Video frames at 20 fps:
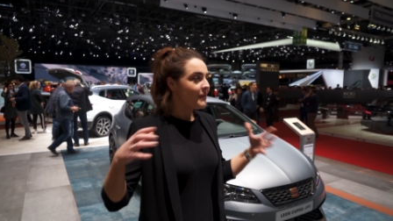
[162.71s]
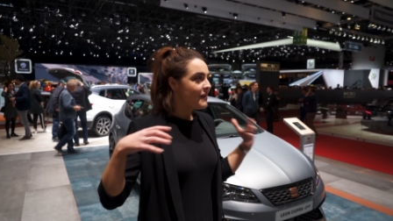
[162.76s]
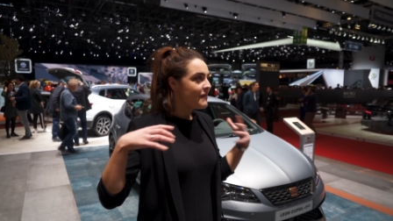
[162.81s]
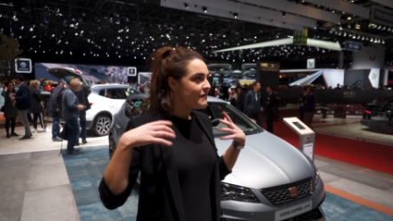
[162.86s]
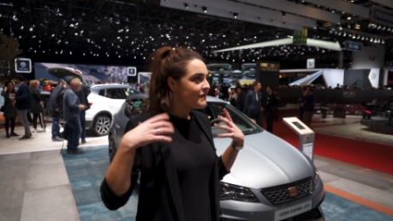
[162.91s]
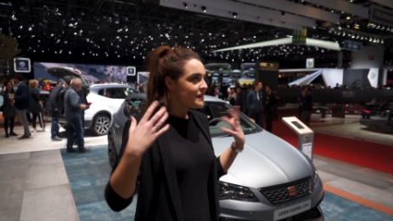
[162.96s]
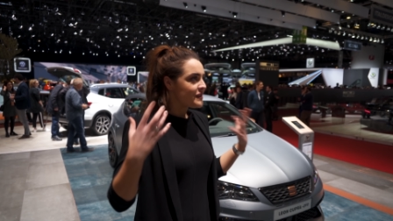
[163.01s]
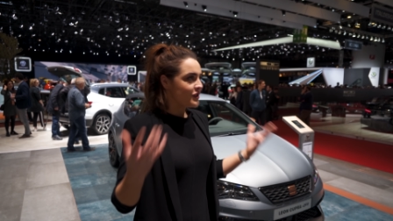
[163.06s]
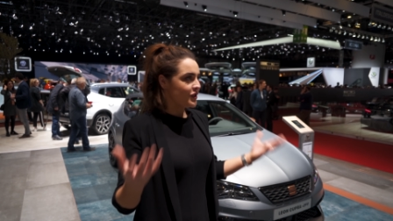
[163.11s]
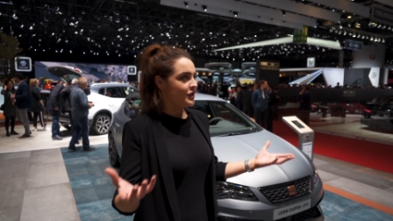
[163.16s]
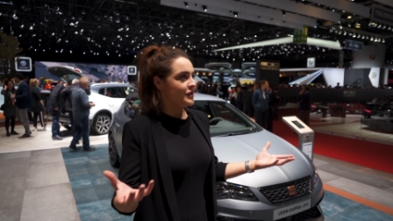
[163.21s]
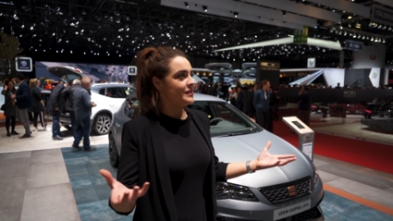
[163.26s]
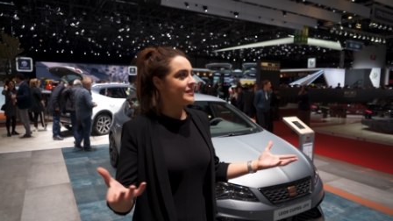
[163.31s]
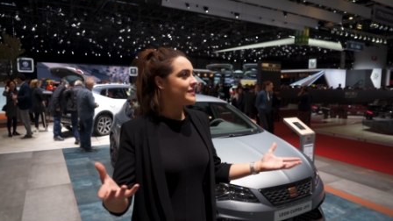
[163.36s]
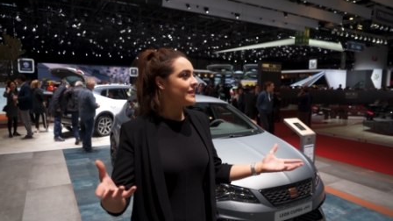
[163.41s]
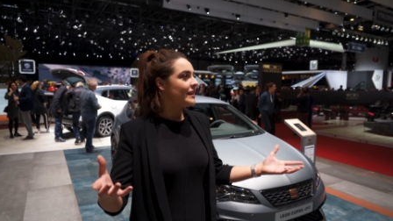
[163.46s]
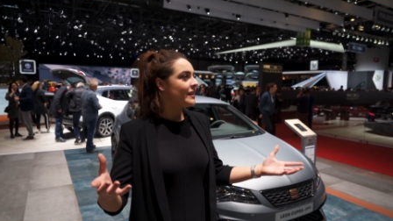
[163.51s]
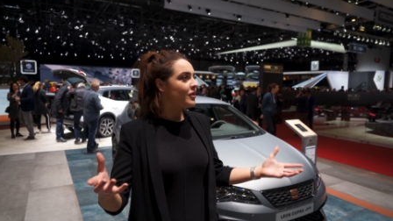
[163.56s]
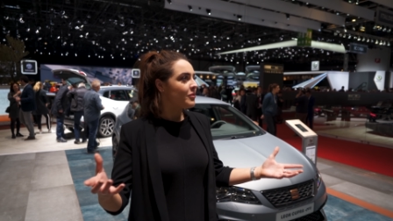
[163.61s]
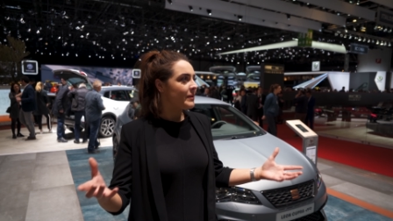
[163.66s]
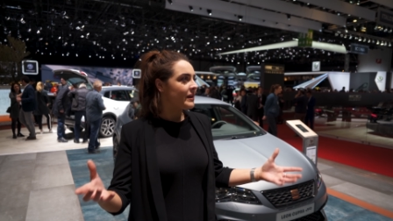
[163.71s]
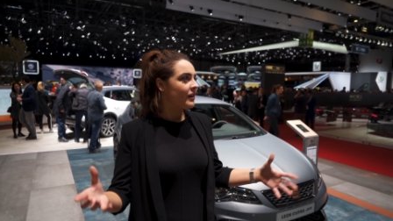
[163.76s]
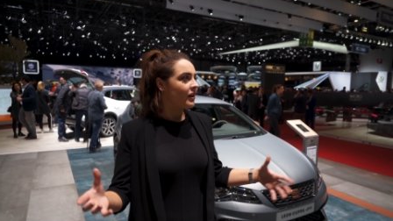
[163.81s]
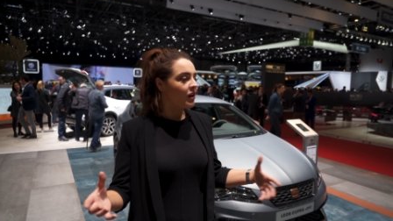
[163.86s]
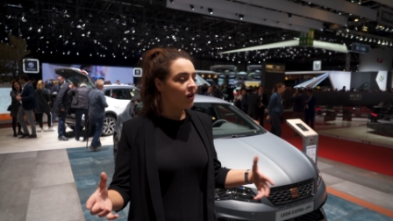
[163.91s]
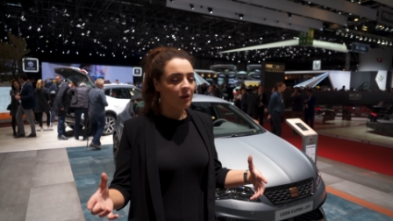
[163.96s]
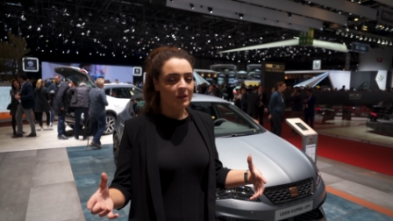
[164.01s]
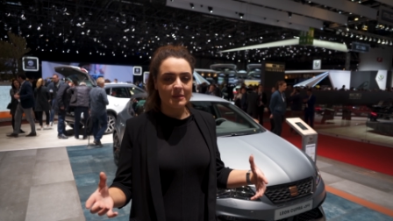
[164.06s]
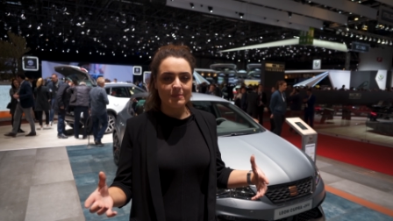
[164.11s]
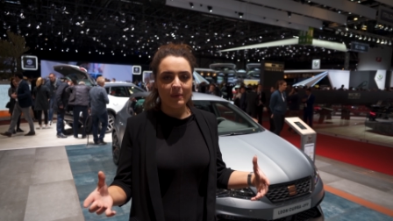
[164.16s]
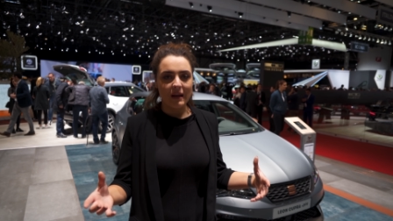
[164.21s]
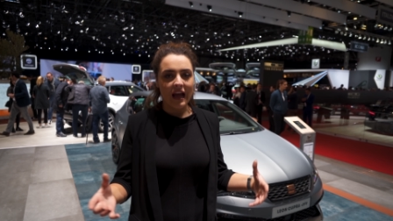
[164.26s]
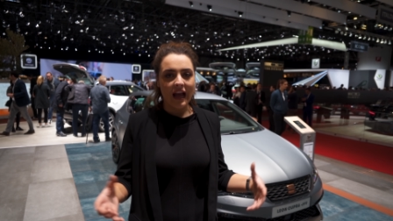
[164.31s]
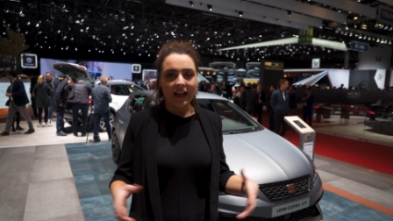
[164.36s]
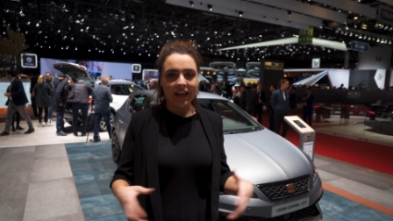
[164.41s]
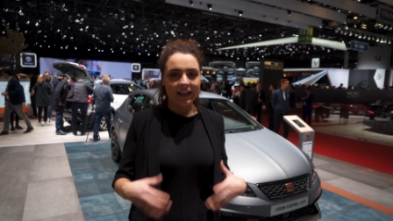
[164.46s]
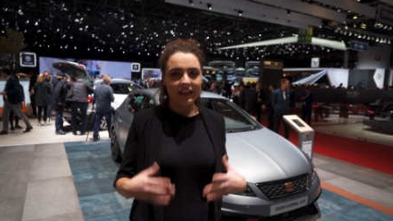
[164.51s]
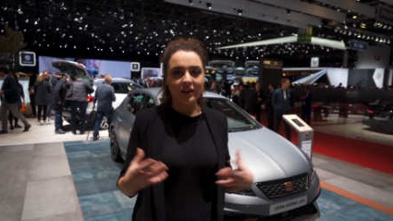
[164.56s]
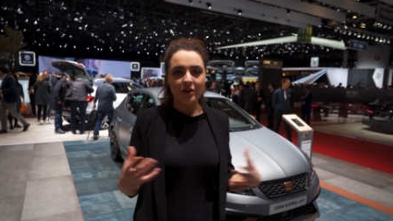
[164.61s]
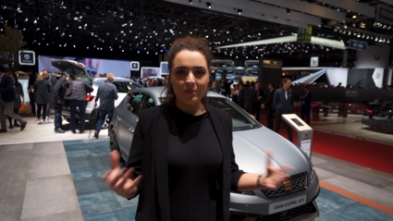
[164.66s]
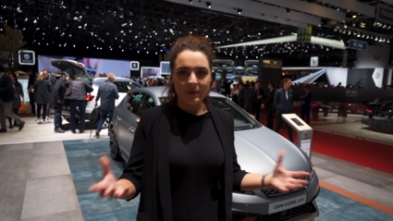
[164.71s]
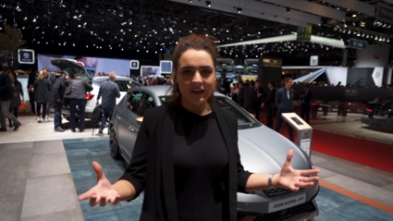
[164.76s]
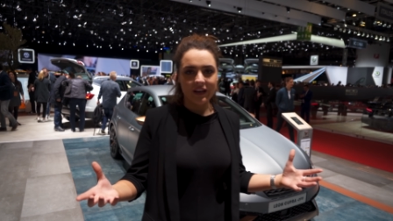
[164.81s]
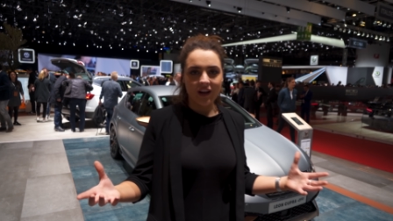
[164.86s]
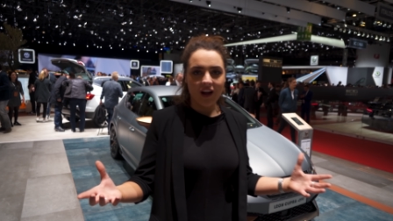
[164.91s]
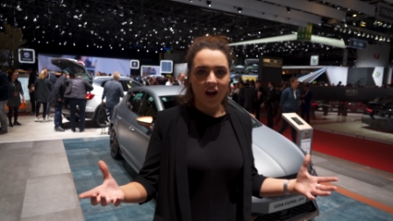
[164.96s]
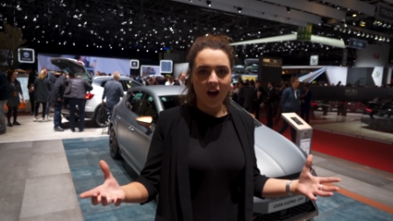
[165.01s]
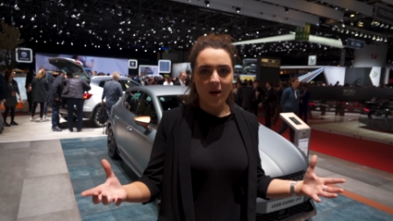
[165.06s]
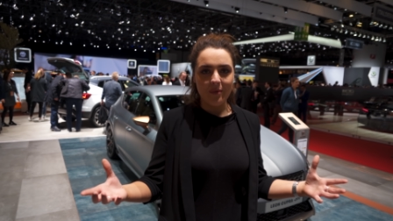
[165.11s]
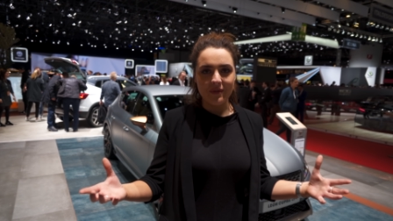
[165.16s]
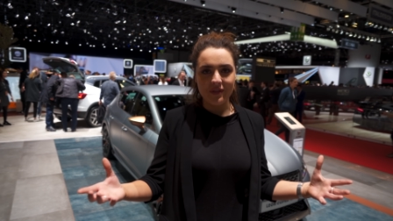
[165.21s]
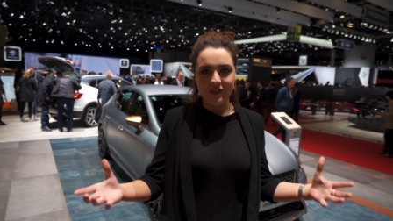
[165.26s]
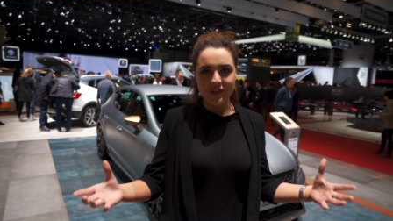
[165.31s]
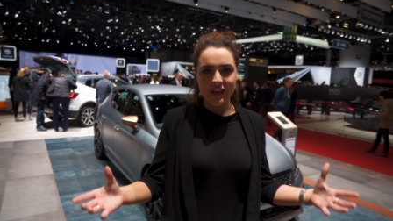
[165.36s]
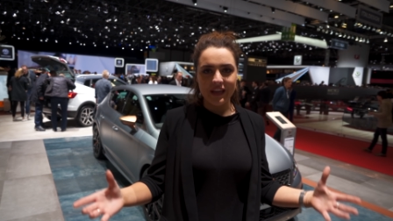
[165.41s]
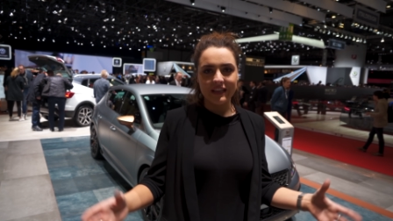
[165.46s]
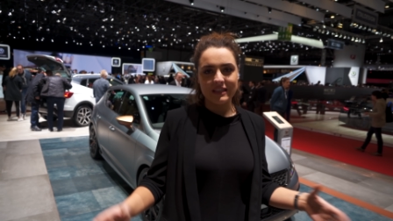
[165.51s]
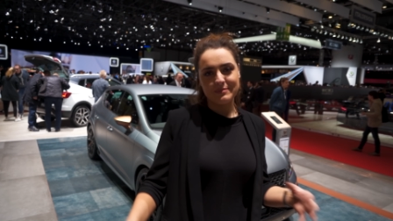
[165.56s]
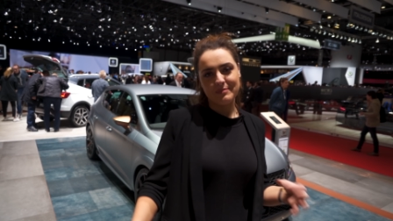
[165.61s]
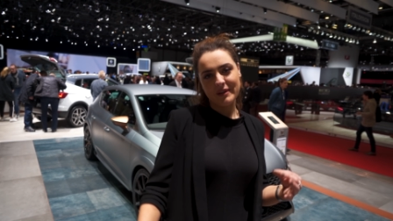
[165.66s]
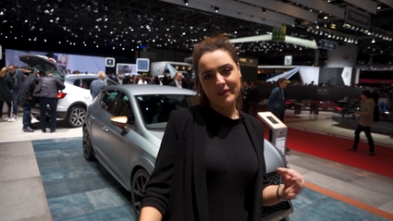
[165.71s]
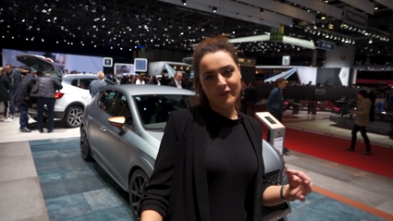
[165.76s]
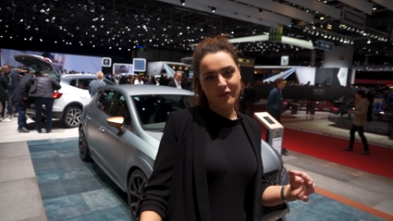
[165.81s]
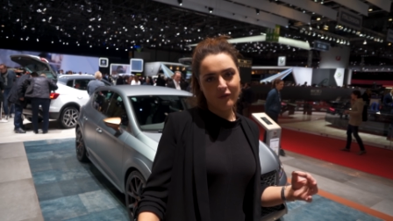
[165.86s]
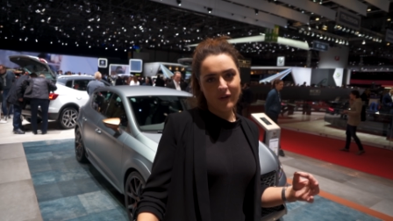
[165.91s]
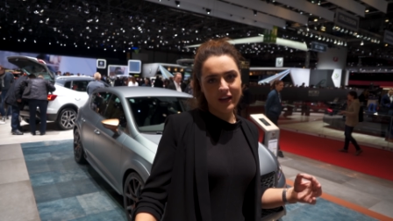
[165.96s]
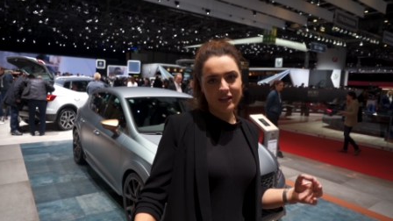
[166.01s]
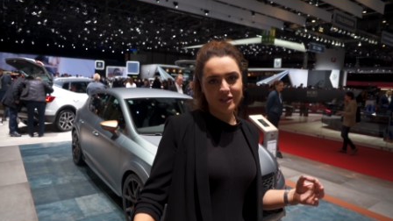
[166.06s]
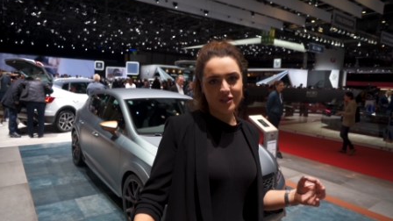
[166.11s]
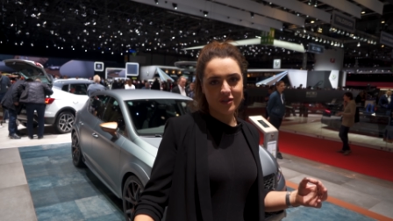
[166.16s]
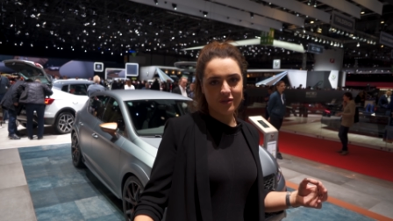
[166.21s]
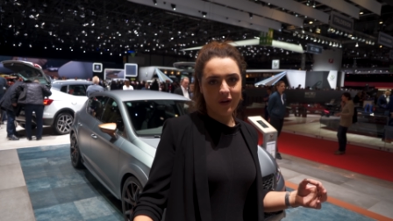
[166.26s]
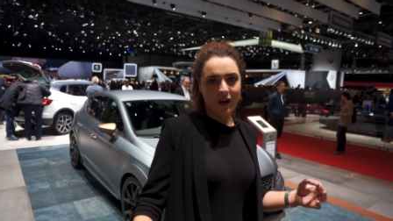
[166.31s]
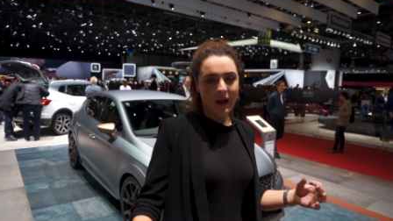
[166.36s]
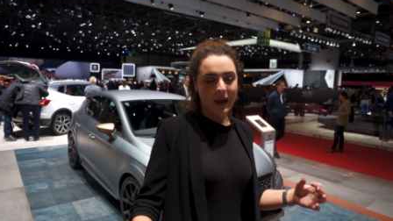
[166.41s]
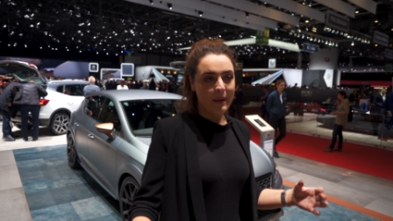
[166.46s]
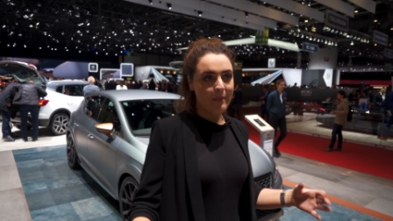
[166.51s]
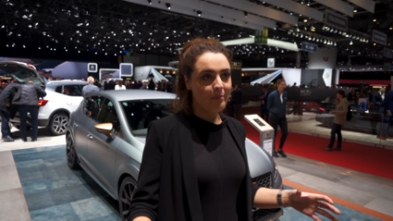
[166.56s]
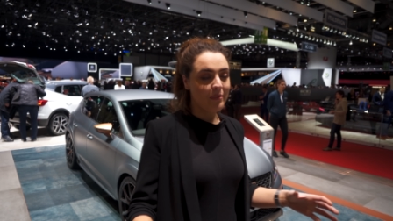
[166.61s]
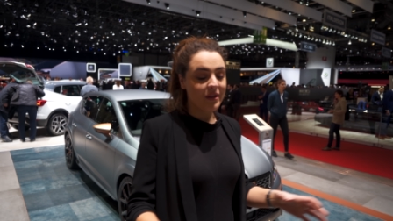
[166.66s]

envisages a little bit of gloss black, a little bit of carbon things, a bit of a red stripe,